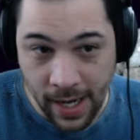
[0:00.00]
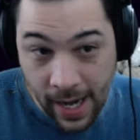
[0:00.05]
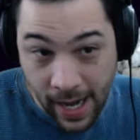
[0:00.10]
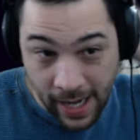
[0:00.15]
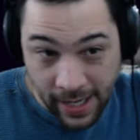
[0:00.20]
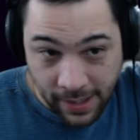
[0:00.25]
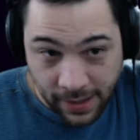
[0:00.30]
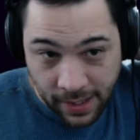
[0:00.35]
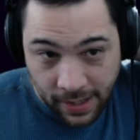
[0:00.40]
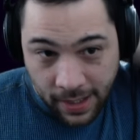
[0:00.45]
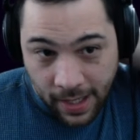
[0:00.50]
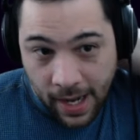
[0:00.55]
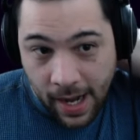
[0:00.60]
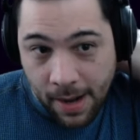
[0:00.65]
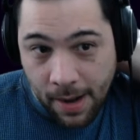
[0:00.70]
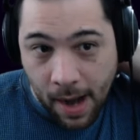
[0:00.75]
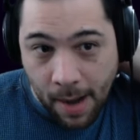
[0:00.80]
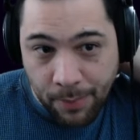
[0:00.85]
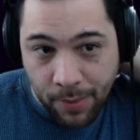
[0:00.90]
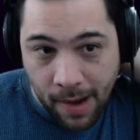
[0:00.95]
And I think
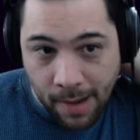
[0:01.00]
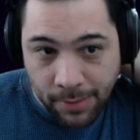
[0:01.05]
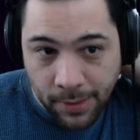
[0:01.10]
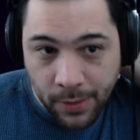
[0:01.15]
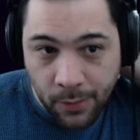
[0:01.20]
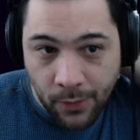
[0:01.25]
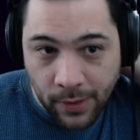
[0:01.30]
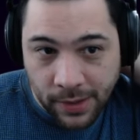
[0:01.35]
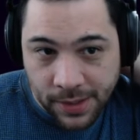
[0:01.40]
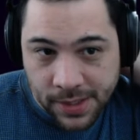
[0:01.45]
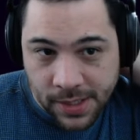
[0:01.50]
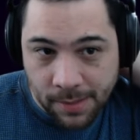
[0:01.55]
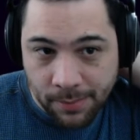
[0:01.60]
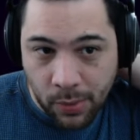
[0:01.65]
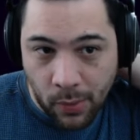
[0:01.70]
I probably will at some